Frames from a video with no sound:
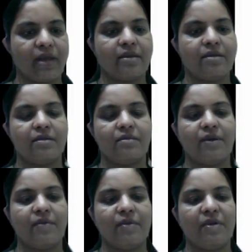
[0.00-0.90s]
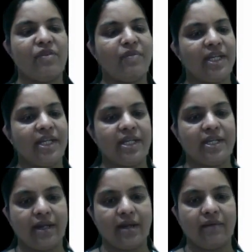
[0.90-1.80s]
here by performing
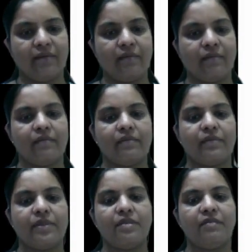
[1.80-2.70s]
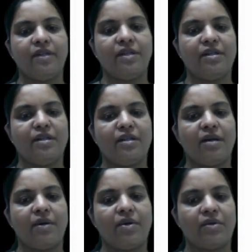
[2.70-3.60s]
EDA, here we learn
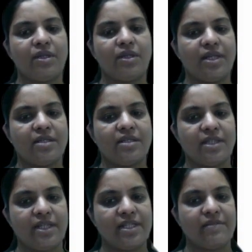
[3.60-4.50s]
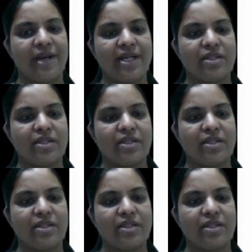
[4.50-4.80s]
about the Yes Bank